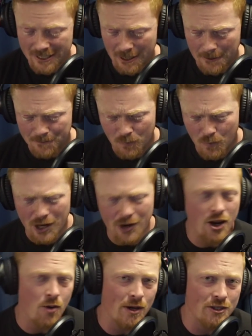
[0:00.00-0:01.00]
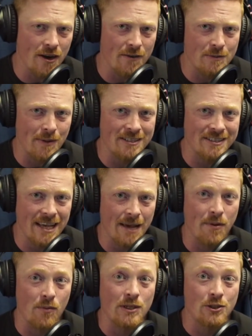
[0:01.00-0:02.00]
So we don't know where Travis Bagent's
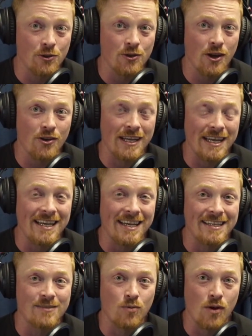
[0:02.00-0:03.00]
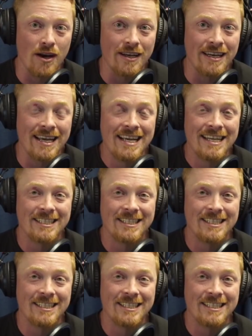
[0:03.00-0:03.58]
at, but we do know that he is one